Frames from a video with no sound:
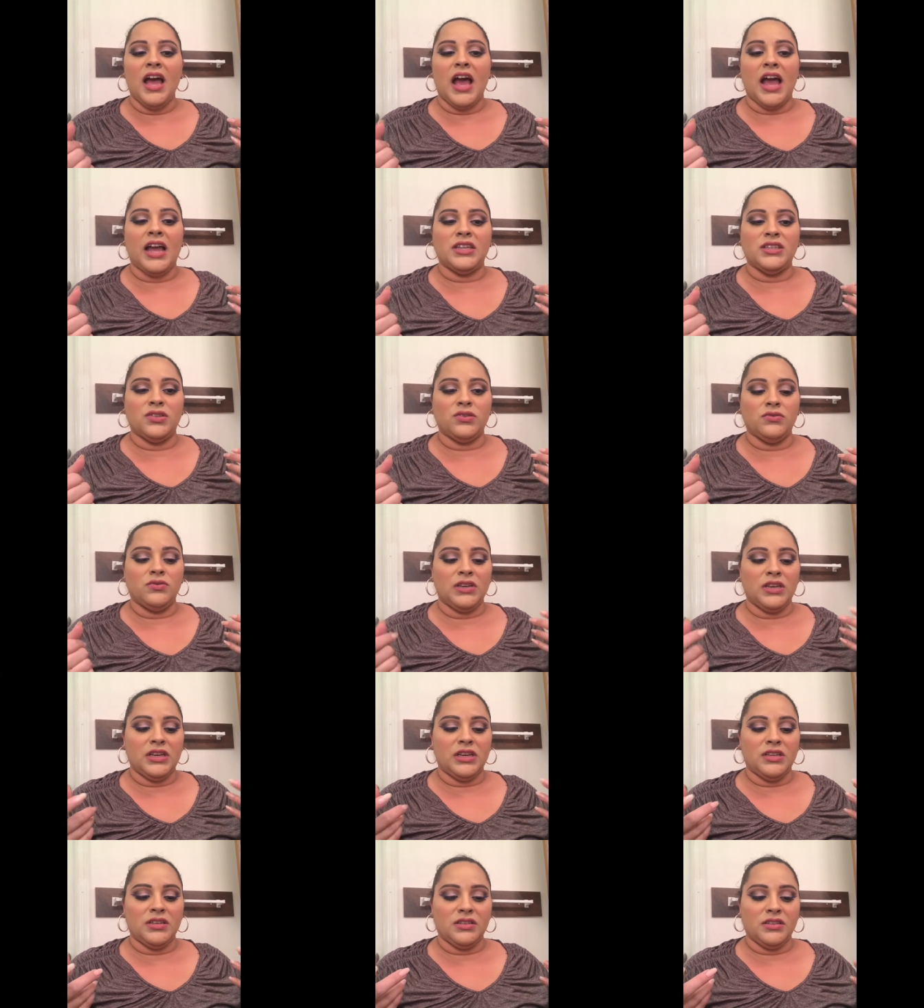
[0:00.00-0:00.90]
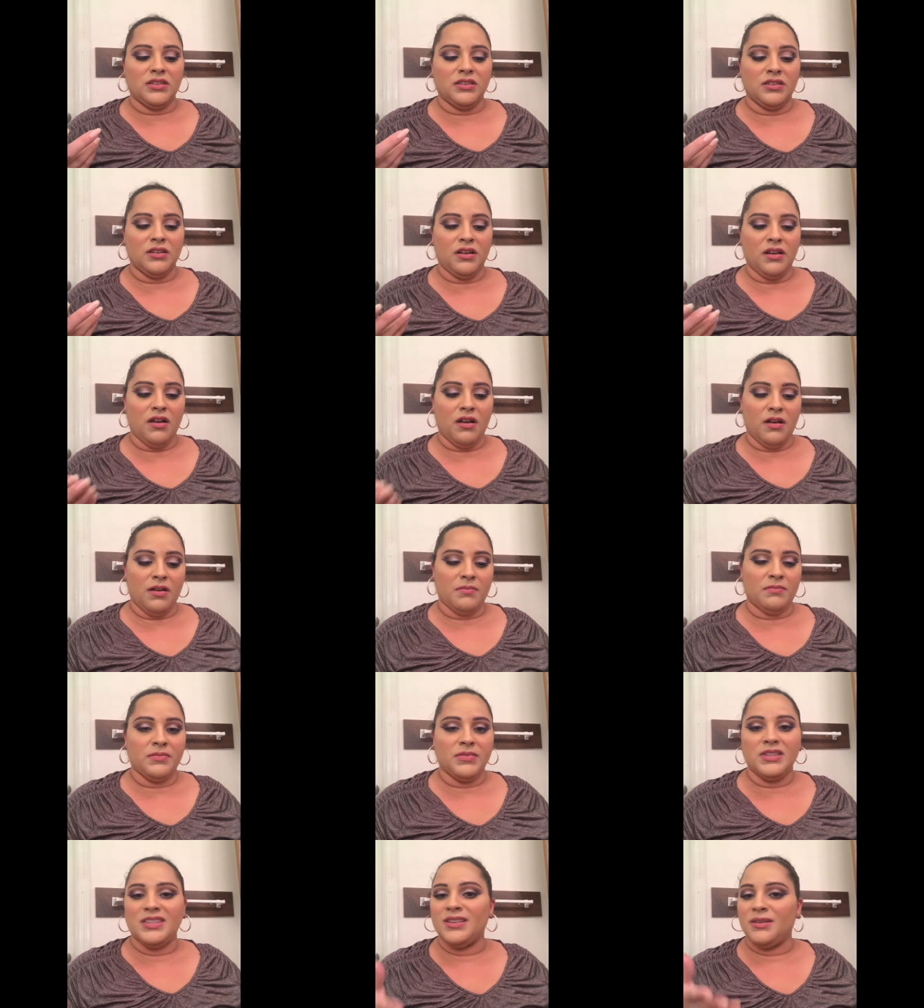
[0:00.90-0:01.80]
I do eat
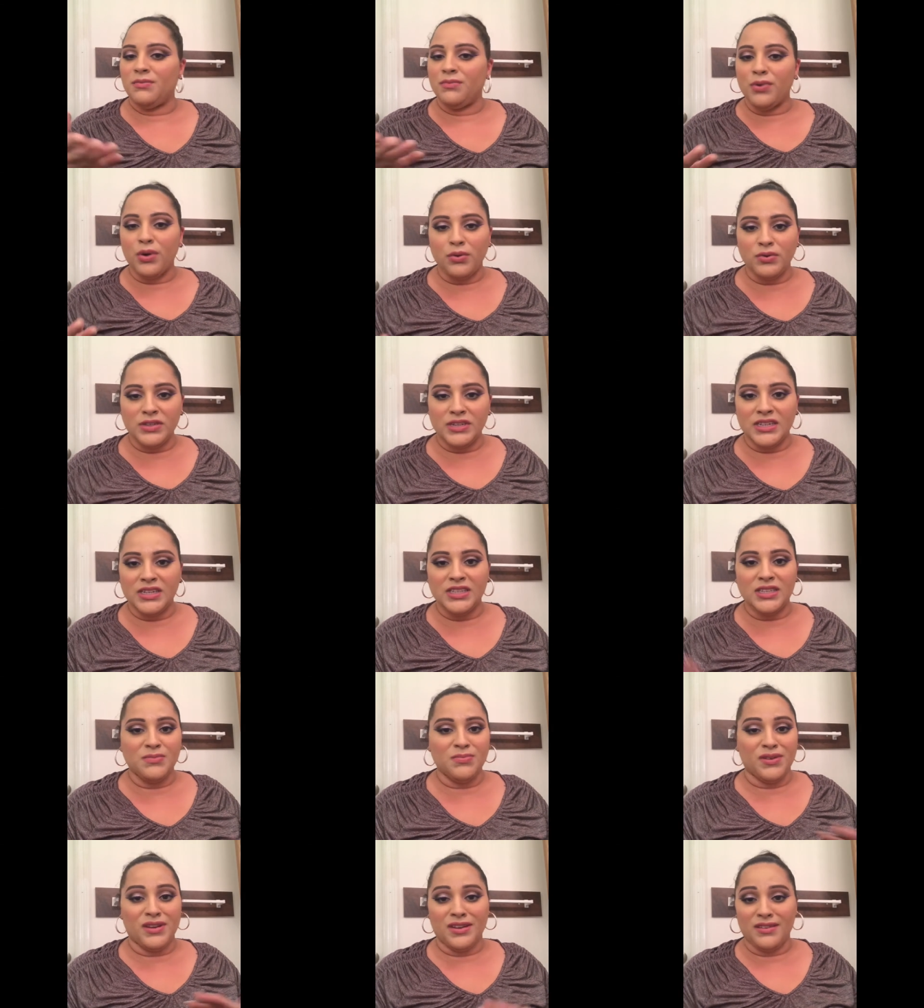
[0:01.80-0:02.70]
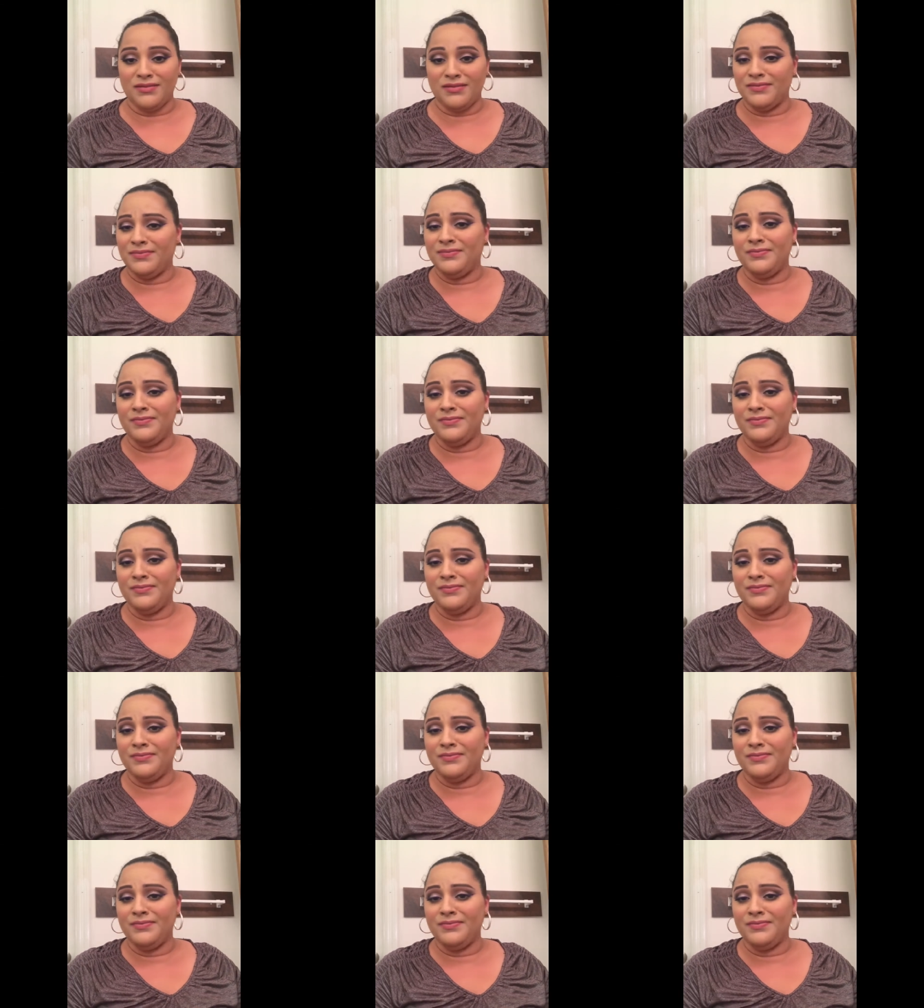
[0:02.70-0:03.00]
um, some proteins, but